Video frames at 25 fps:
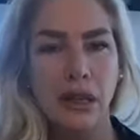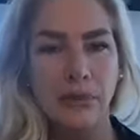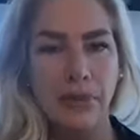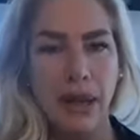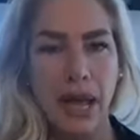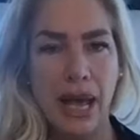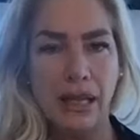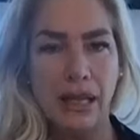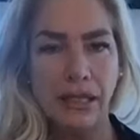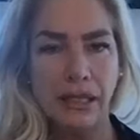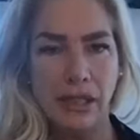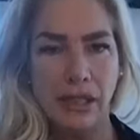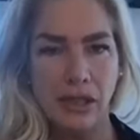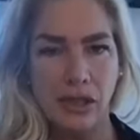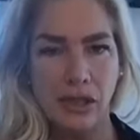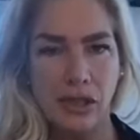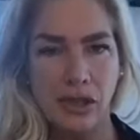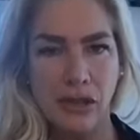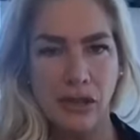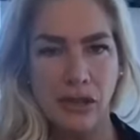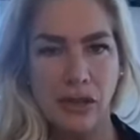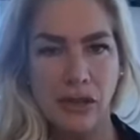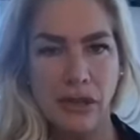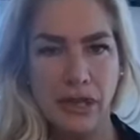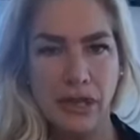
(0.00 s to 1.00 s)
past
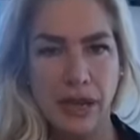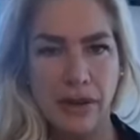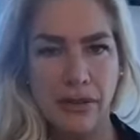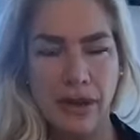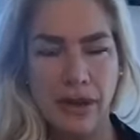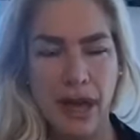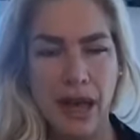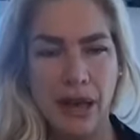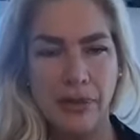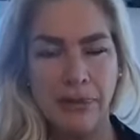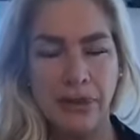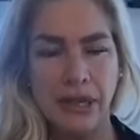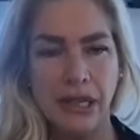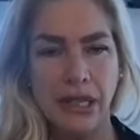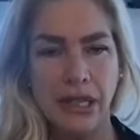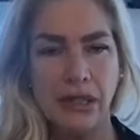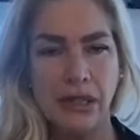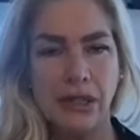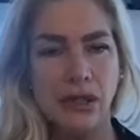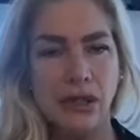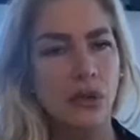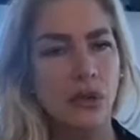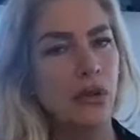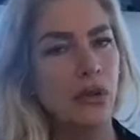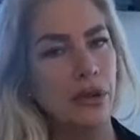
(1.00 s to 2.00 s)
issues that have
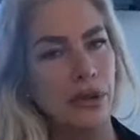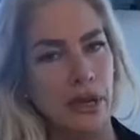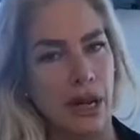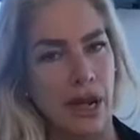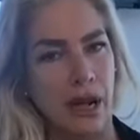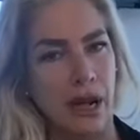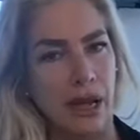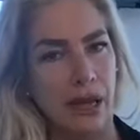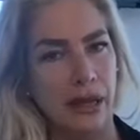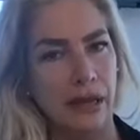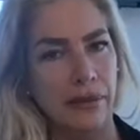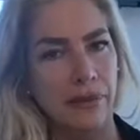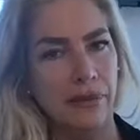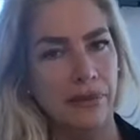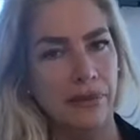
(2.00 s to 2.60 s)
happened or not,